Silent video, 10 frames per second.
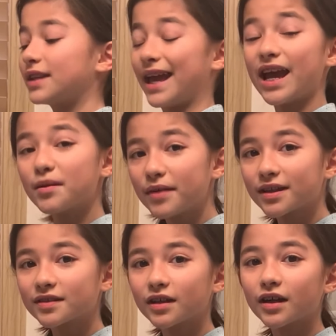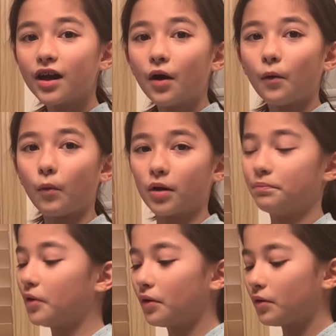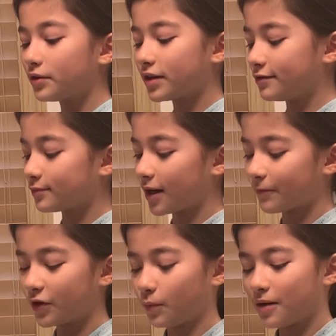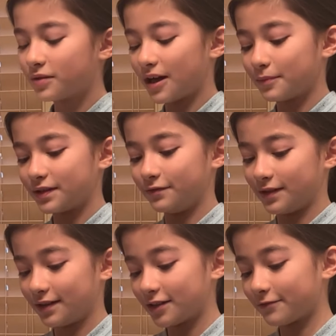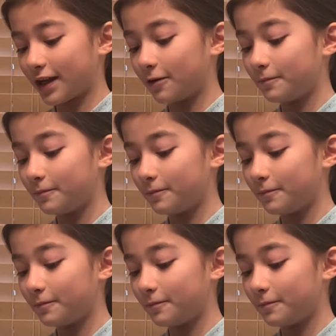a hand mixer or a bowl, you could use whatever you want, but I'm just using this for now.